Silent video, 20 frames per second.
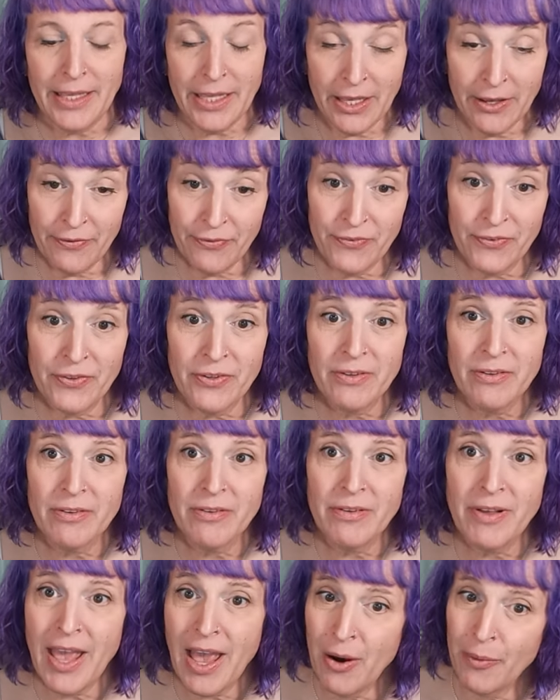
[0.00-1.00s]
If,
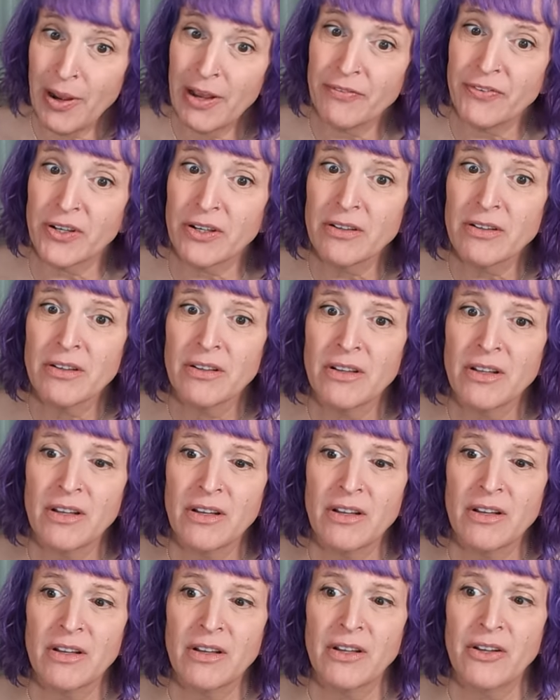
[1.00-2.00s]
however,
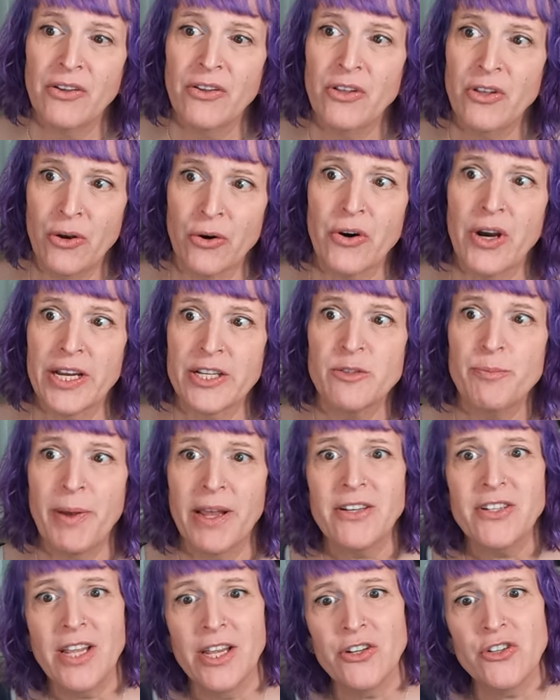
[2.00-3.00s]
your
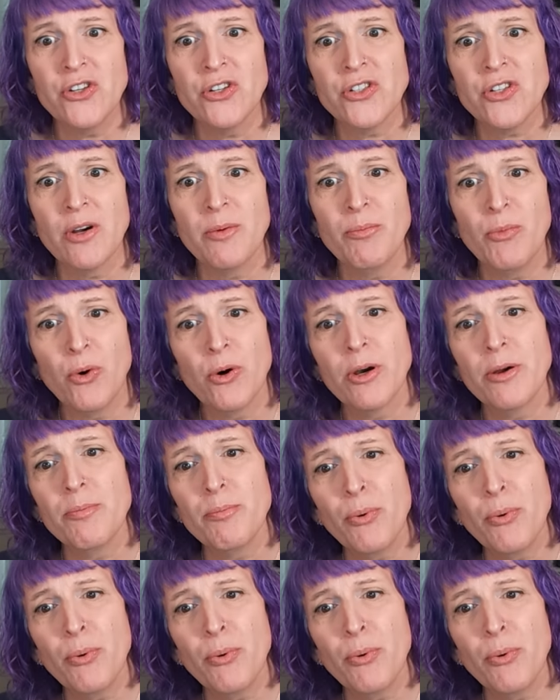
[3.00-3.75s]
expectations are more